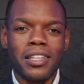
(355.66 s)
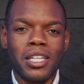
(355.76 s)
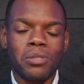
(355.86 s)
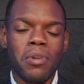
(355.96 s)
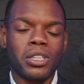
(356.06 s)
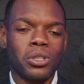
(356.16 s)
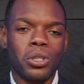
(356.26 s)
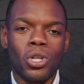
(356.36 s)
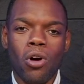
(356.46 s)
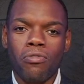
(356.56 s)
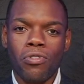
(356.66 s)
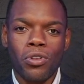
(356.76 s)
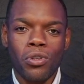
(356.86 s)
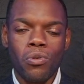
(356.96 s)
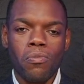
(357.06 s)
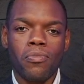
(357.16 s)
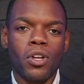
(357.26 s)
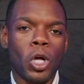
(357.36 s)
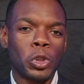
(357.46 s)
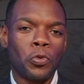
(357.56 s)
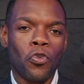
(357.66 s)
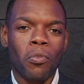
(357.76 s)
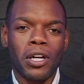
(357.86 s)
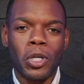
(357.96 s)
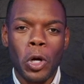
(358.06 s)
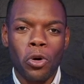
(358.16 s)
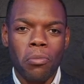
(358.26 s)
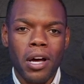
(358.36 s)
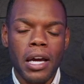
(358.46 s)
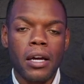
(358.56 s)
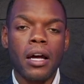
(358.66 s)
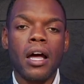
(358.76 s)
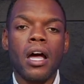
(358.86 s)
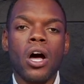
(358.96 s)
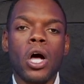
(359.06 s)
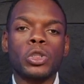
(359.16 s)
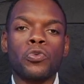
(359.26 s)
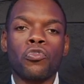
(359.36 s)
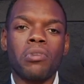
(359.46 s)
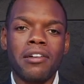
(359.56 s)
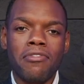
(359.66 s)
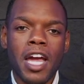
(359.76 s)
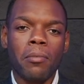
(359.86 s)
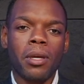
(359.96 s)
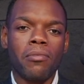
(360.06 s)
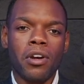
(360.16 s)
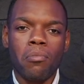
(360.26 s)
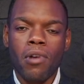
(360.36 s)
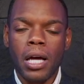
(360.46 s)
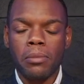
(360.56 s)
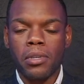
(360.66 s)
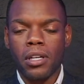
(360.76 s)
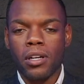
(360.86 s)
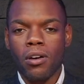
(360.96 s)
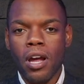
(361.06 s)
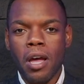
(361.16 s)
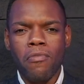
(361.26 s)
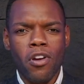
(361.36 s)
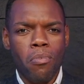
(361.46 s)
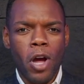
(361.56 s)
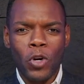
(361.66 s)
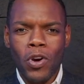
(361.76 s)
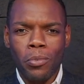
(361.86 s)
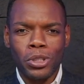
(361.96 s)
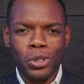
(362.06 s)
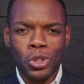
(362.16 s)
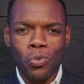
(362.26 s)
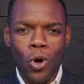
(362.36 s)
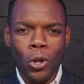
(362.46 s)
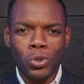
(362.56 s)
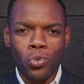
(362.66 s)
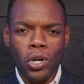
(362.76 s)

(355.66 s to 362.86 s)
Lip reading: This message is all for you, also for my daughter Amaya, also for my family. I'm very proud to be here, very proud to represent you all as